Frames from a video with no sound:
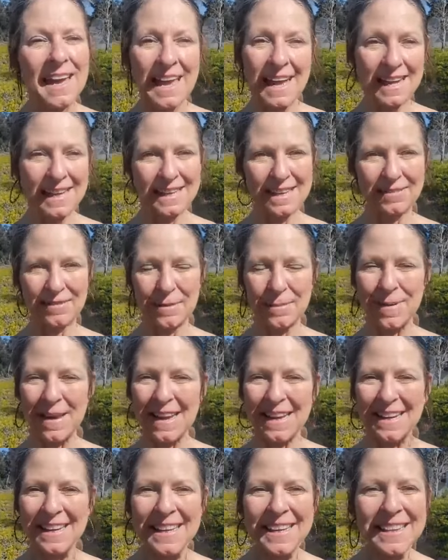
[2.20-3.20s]
Hey
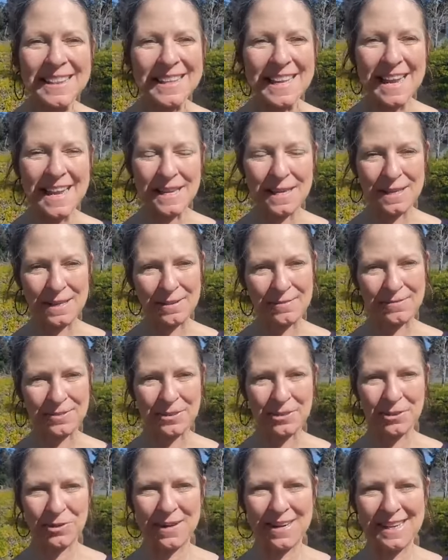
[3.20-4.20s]
everybody, thank you for
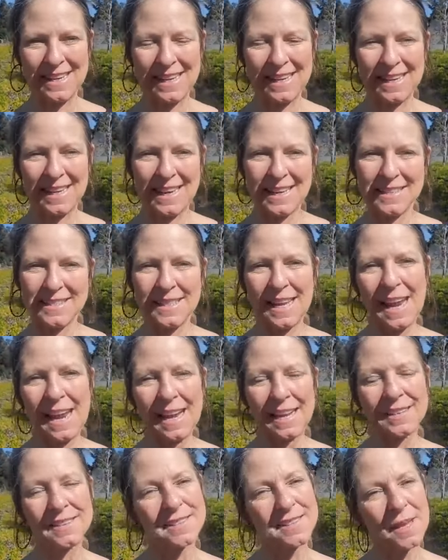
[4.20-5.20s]
joining us.
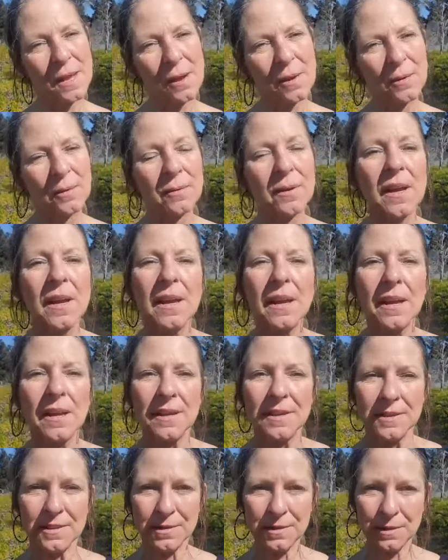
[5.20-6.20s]
And so,
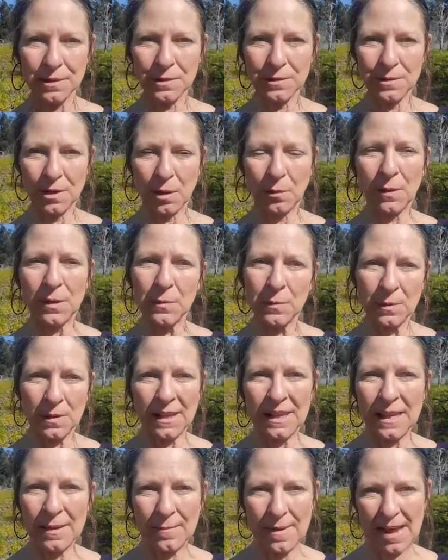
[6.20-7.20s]
do you know what
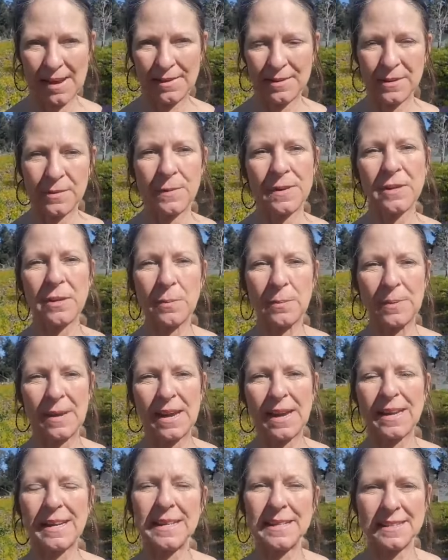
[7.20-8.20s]
really matters when you're
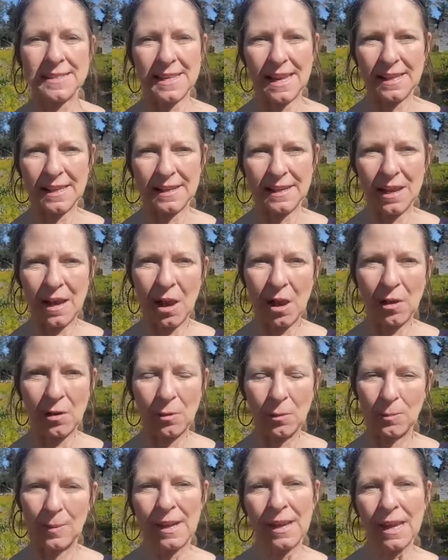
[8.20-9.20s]
buying and selling a
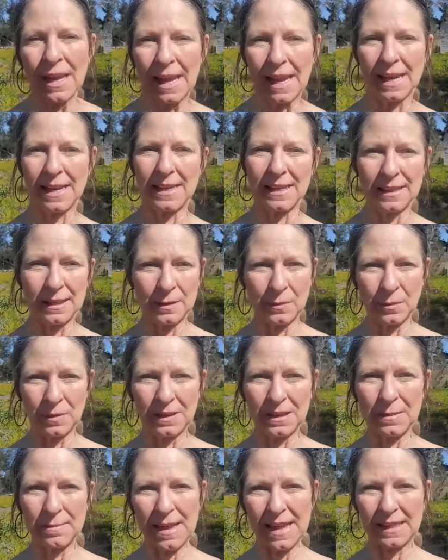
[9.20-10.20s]
home? And it can
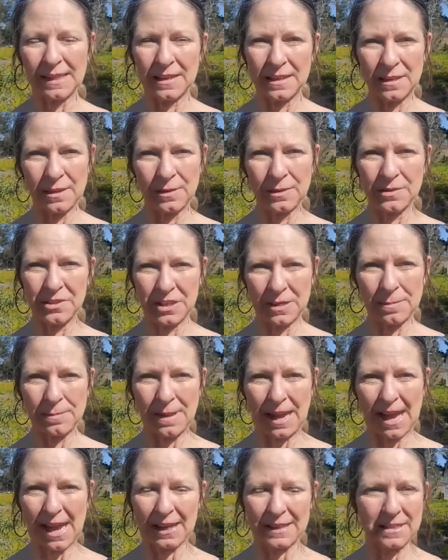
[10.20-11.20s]
really make a huge
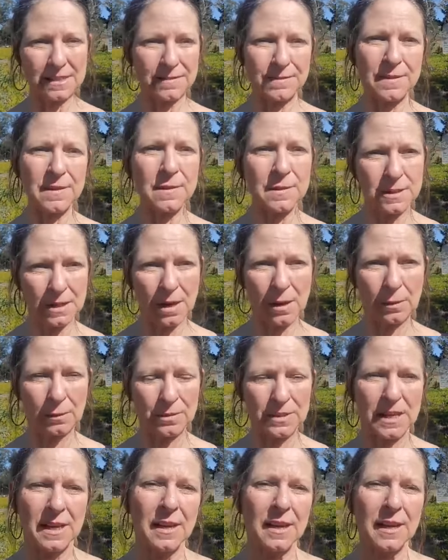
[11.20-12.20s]
impact if you
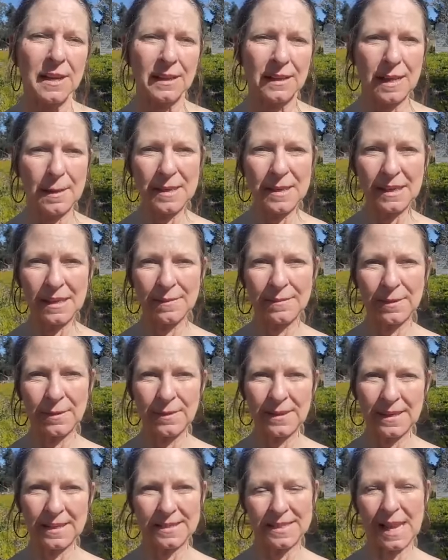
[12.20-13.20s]
don't. Let me give you
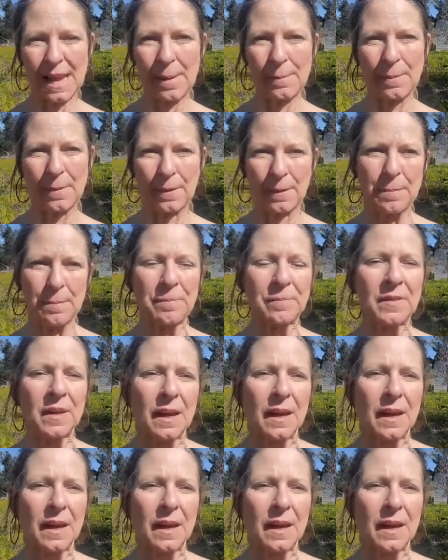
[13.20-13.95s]
an example.